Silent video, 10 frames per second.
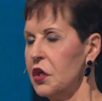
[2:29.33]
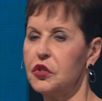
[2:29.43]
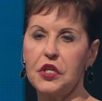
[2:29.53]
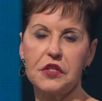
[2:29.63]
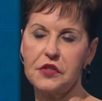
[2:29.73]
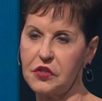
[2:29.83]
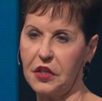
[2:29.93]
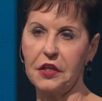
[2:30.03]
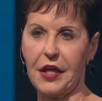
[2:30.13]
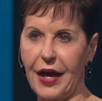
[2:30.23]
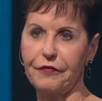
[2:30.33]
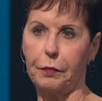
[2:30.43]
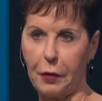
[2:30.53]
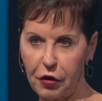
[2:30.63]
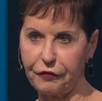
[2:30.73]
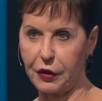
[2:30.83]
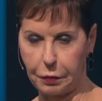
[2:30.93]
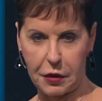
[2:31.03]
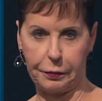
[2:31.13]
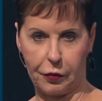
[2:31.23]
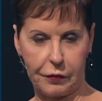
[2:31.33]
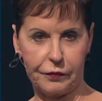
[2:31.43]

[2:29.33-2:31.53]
Jesus didn't die for perfect people.